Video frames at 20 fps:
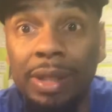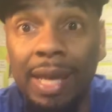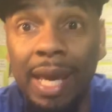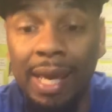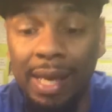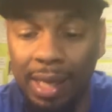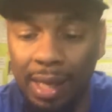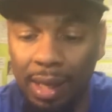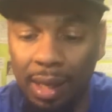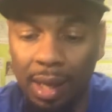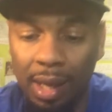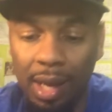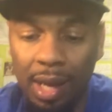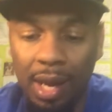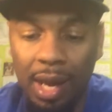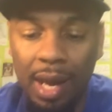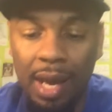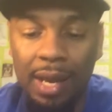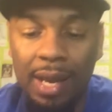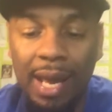take it.
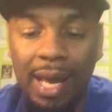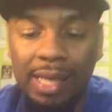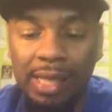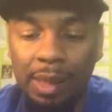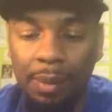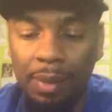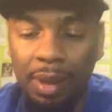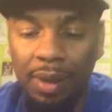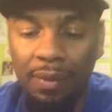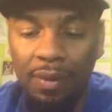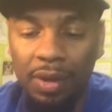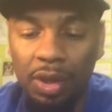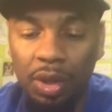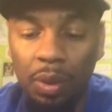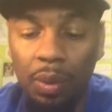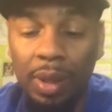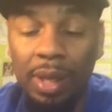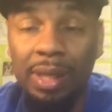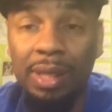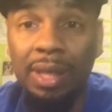Next, I'm giving
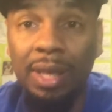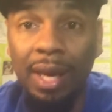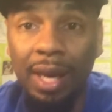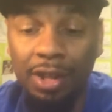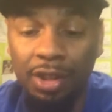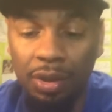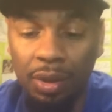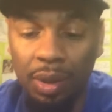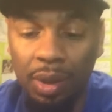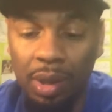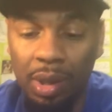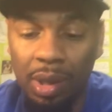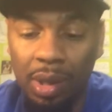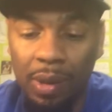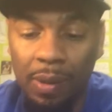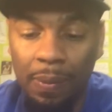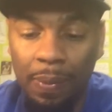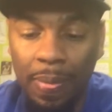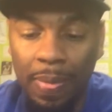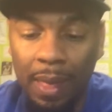you his catcher,
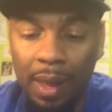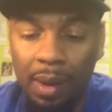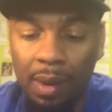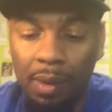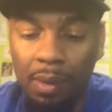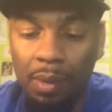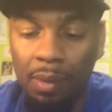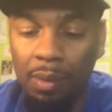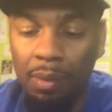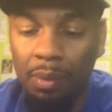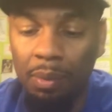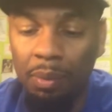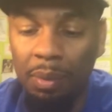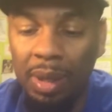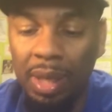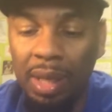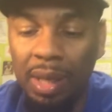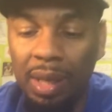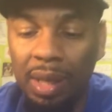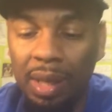
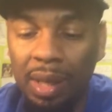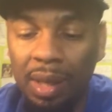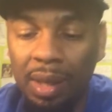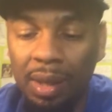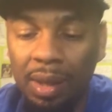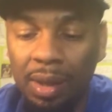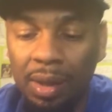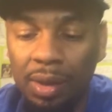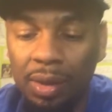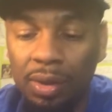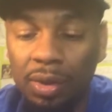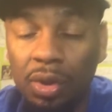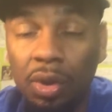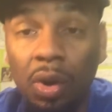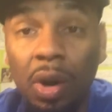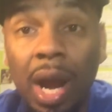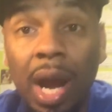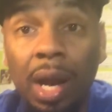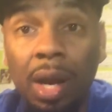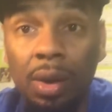
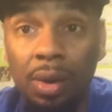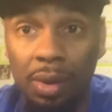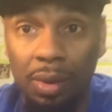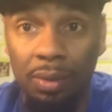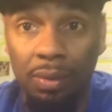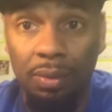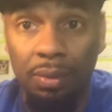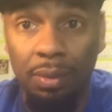Misurako.